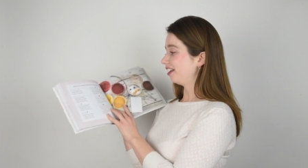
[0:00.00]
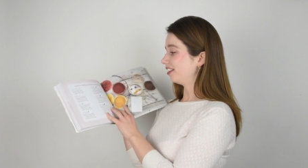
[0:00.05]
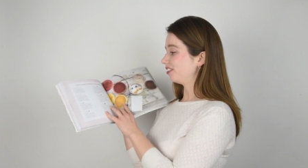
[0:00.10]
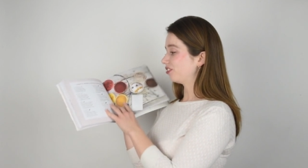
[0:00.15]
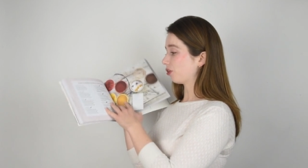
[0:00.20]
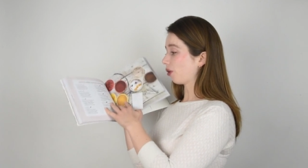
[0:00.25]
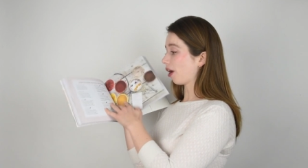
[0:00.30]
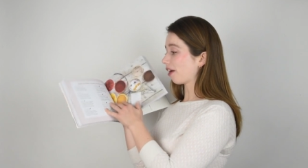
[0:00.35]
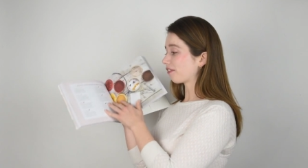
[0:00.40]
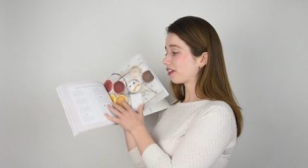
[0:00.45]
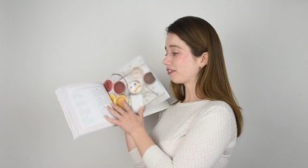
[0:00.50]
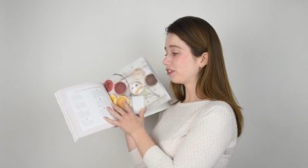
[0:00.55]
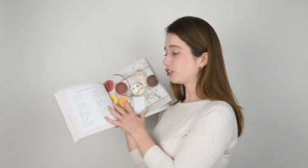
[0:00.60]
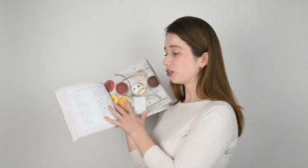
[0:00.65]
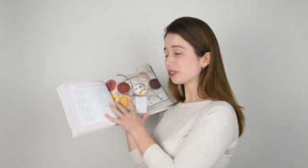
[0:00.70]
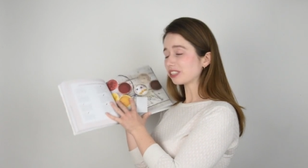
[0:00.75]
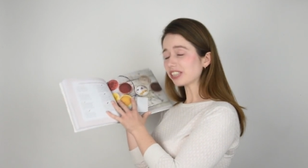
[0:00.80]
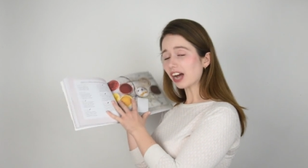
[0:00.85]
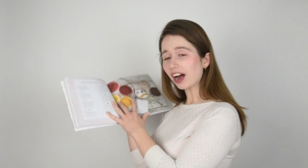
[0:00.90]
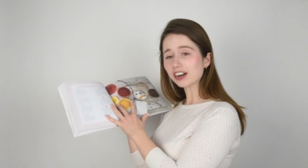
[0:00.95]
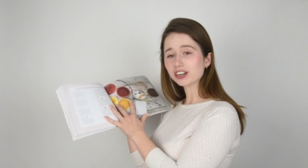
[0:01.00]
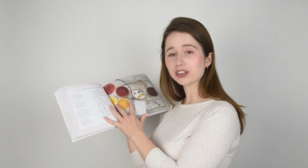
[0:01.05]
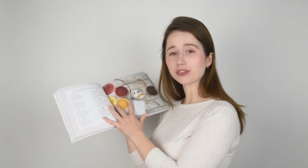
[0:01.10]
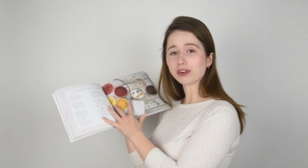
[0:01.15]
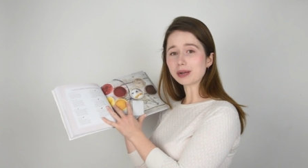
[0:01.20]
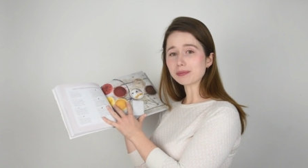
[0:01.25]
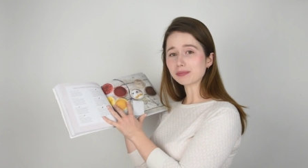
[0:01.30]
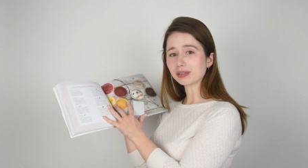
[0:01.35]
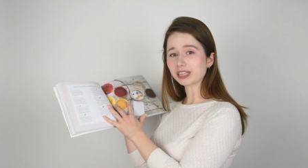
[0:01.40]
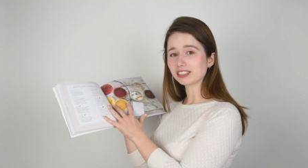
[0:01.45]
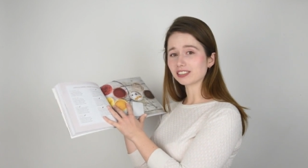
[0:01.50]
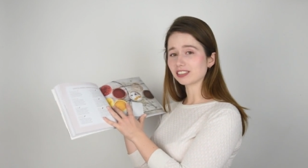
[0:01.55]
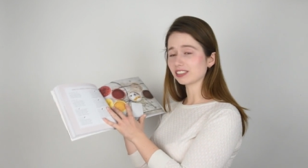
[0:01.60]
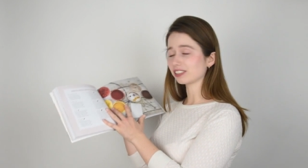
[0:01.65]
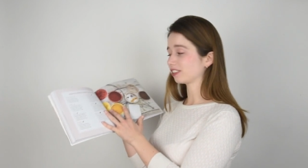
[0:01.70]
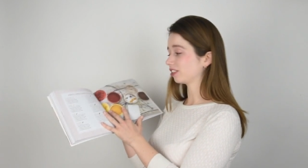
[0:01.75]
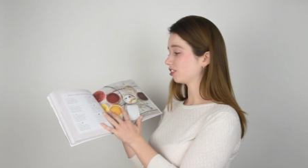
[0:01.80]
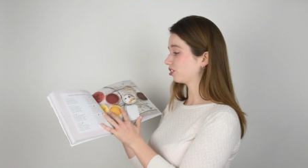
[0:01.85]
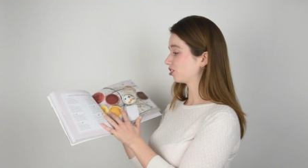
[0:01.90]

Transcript: So I've given you a ton of great places to